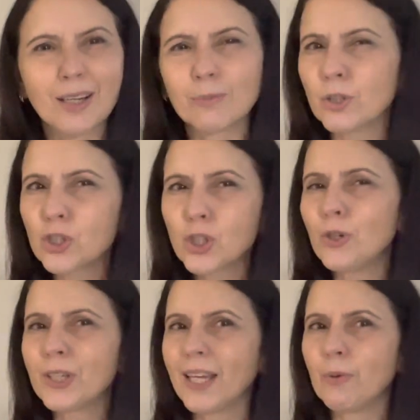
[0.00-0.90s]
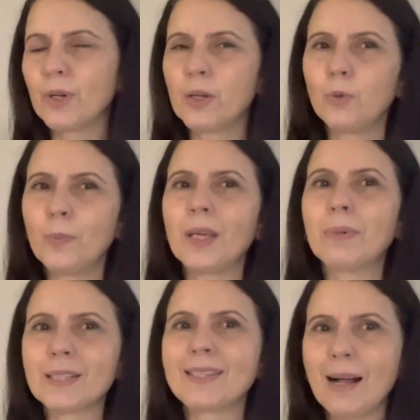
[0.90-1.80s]
I'm not sure yet what it will be,
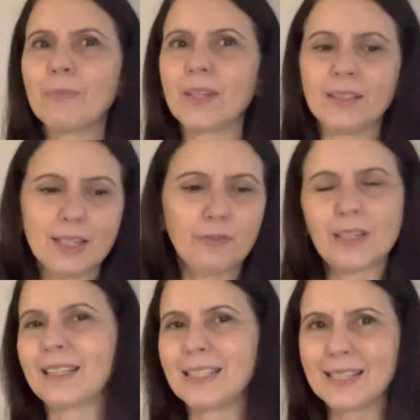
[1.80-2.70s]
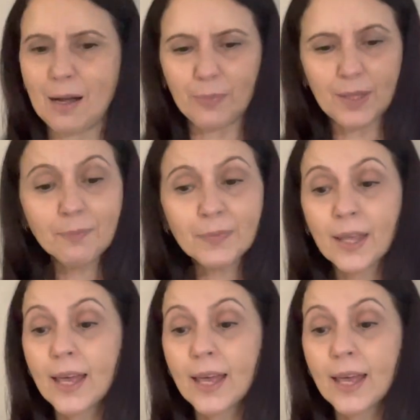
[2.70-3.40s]
but something, definitely something.